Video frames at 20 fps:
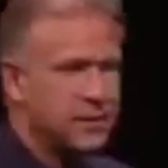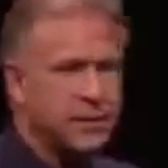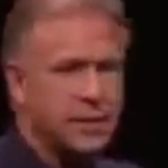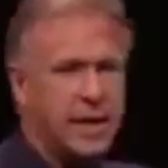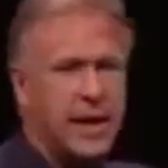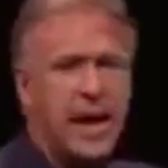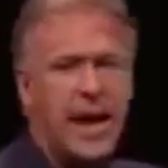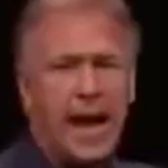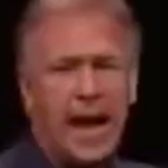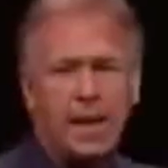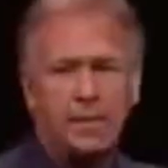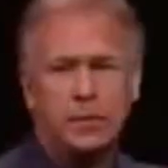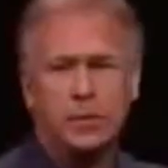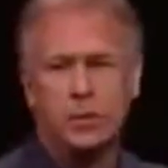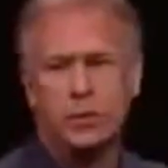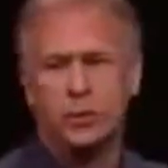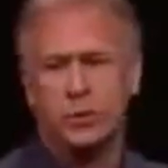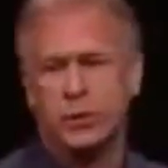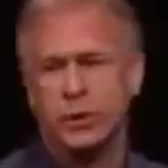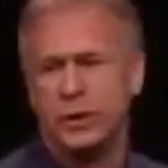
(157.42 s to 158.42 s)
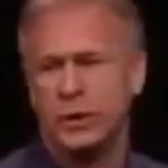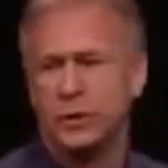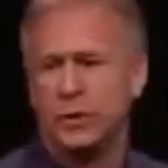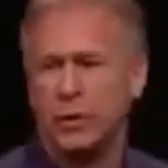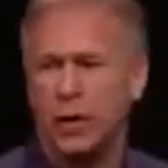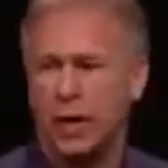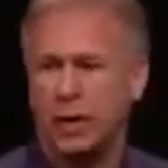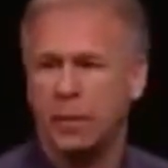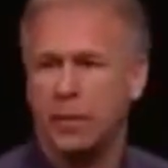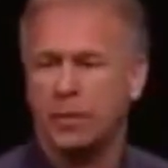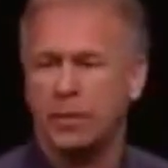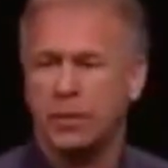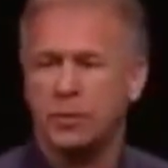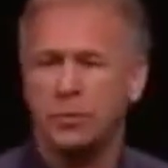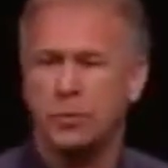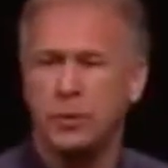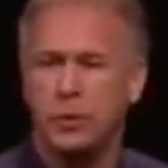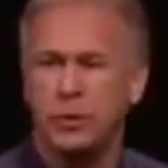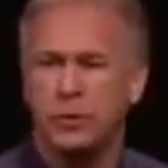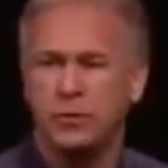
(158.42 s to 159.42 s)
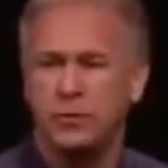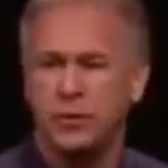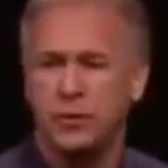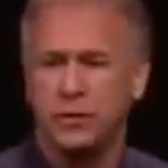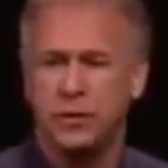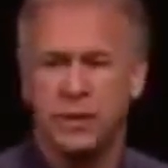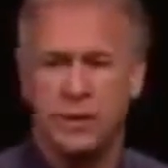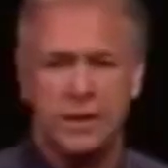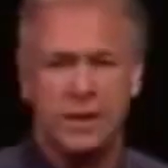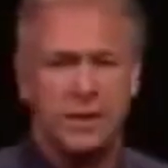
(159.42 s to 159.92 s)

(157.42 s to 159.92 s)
of the computer, which would be incredible.